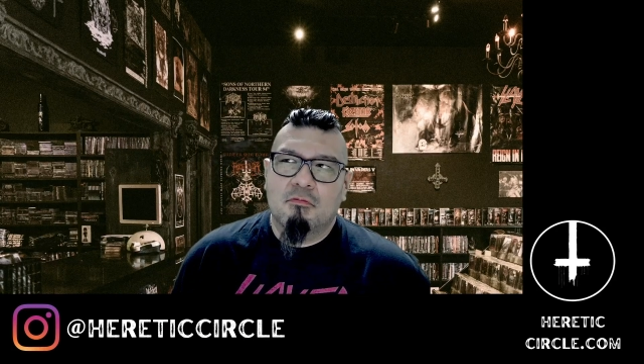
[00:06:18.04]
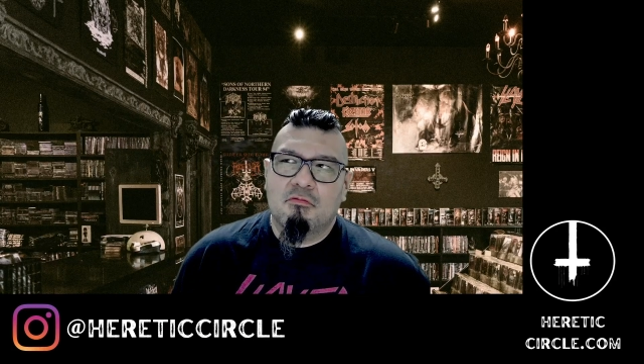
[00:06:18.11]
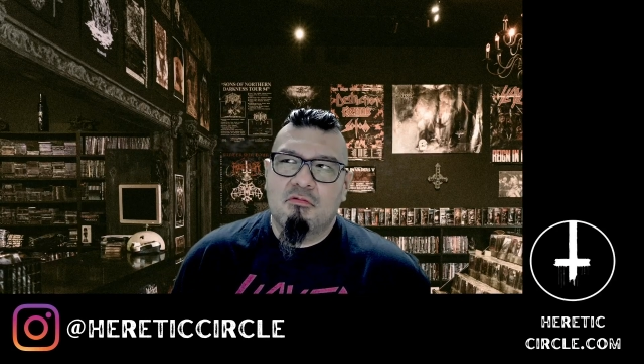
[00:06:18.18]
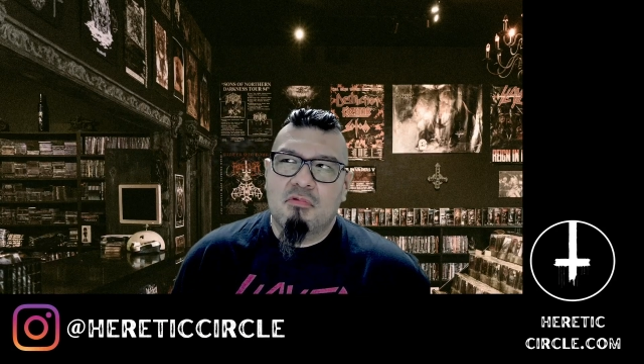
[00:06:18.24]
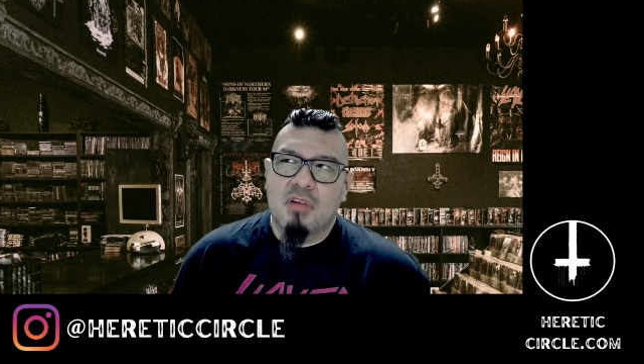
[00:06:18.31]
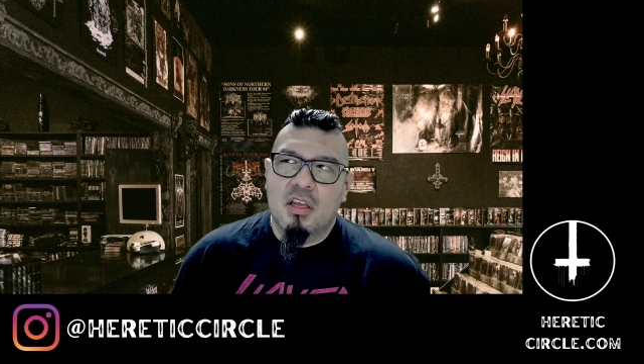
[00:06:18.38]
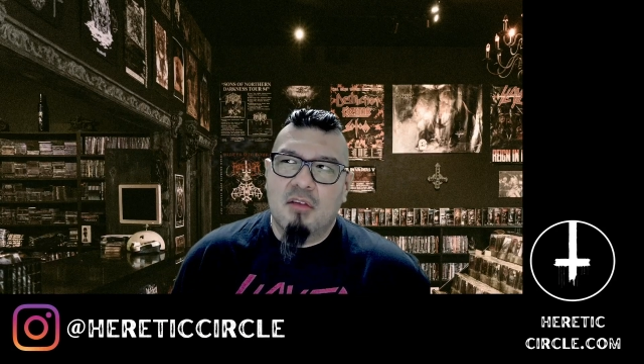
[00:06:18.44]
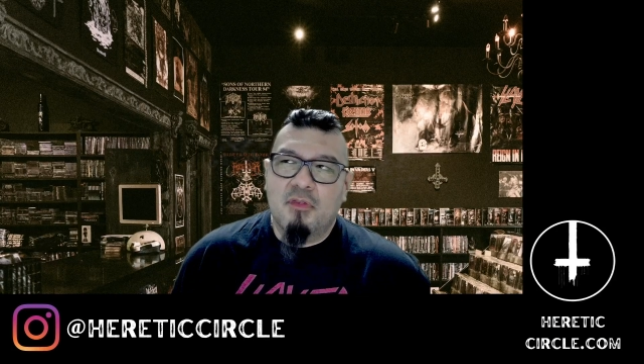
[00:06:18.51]

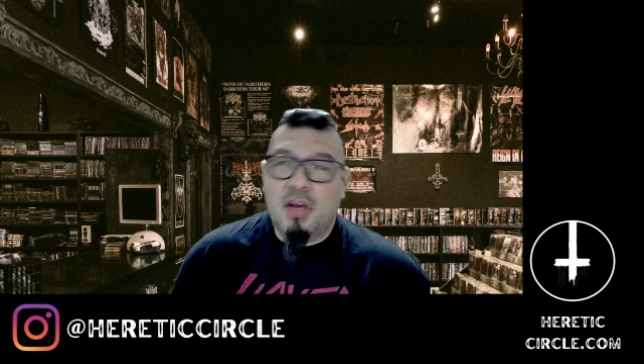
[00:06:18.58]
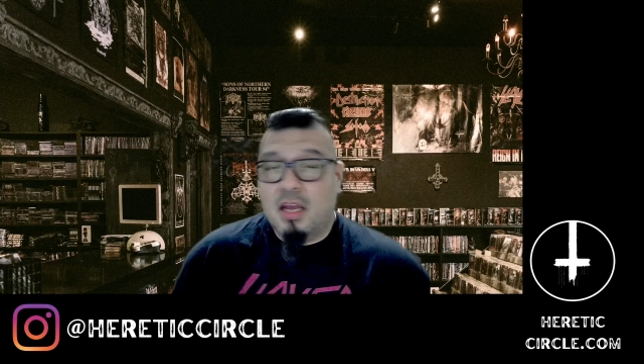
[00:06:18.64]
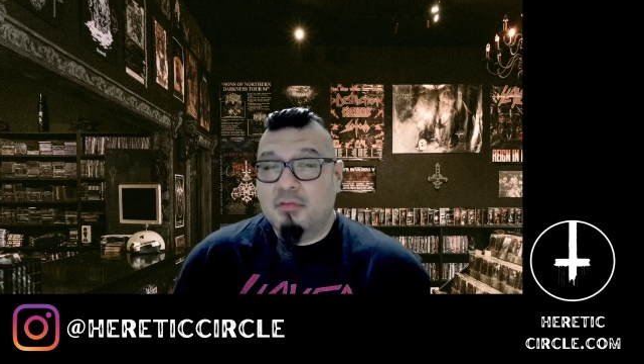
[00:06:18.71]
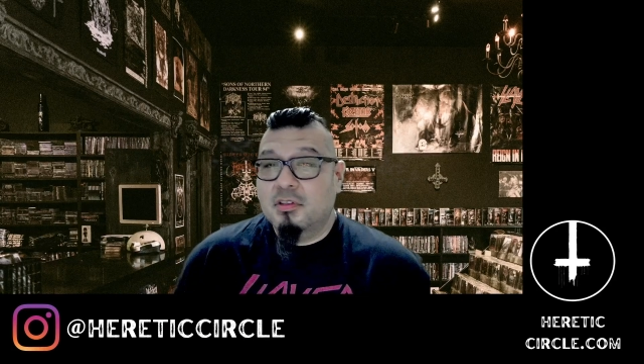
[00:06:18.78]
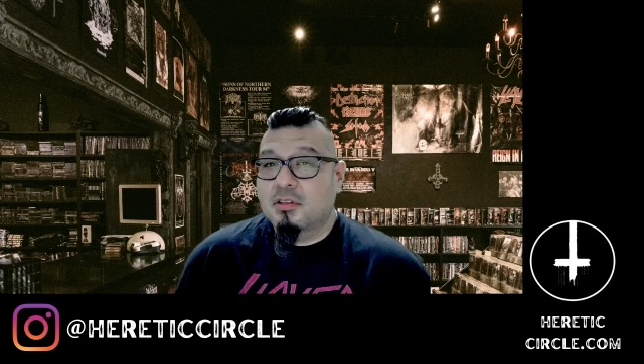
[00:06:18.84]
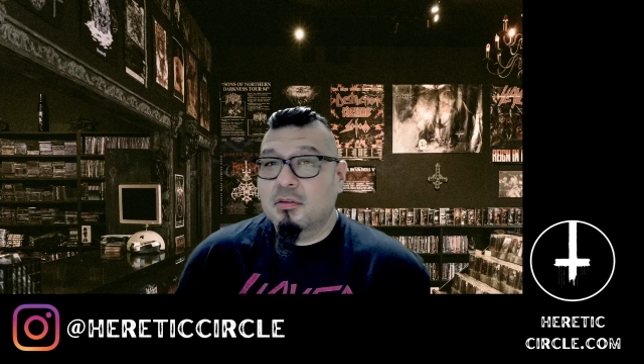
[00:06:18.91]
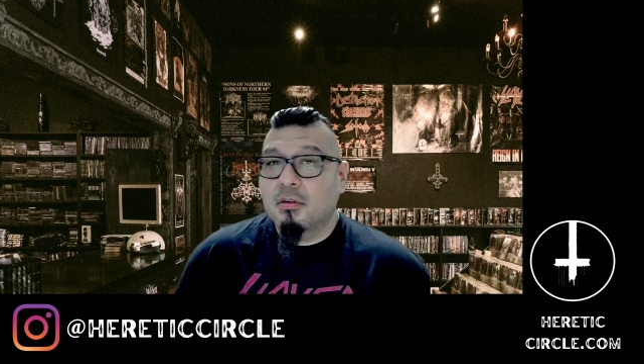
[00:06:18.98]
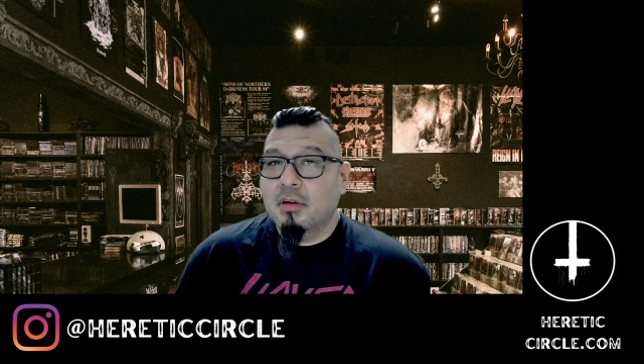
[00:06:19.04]
if I had to
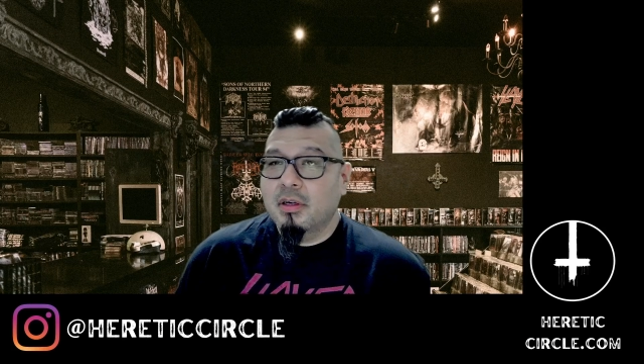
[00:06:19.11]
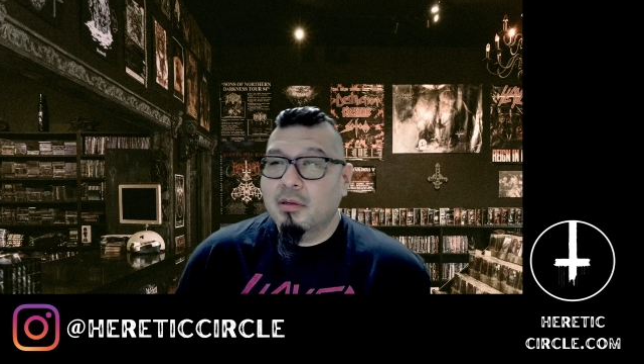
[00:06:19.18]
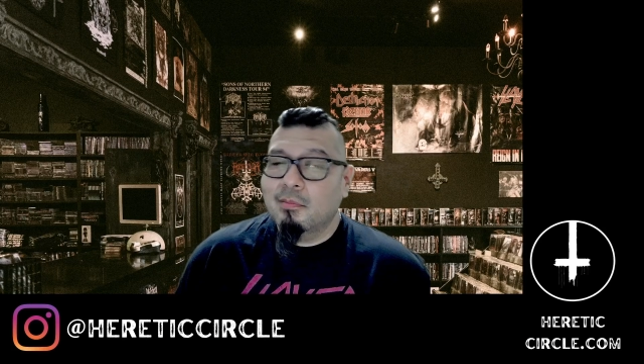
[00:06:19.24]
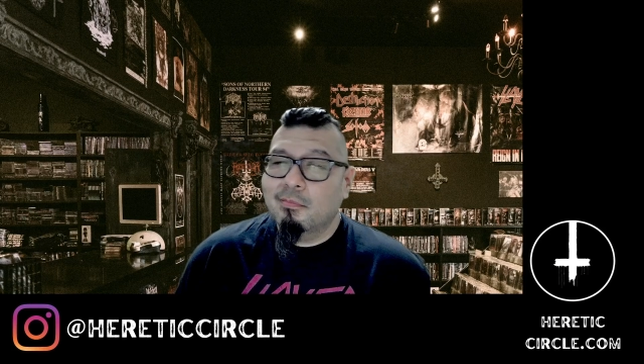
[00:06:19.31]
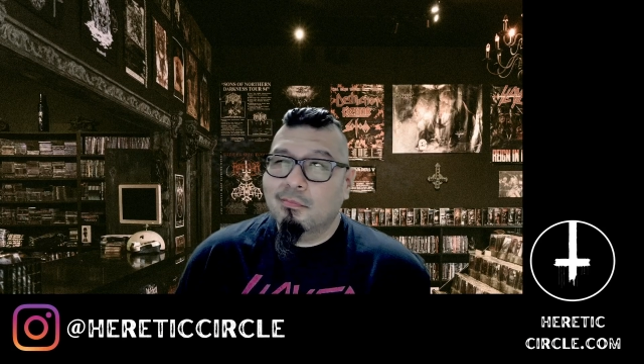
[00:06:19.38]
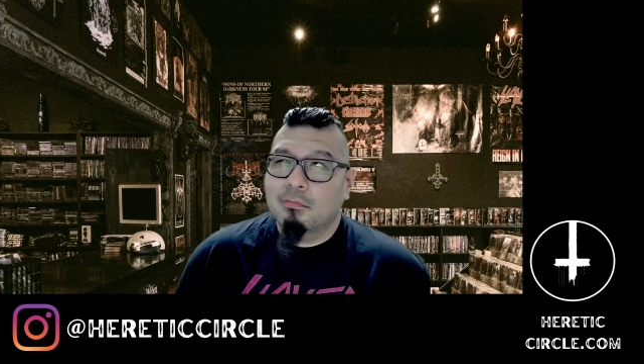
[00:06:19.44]
score it,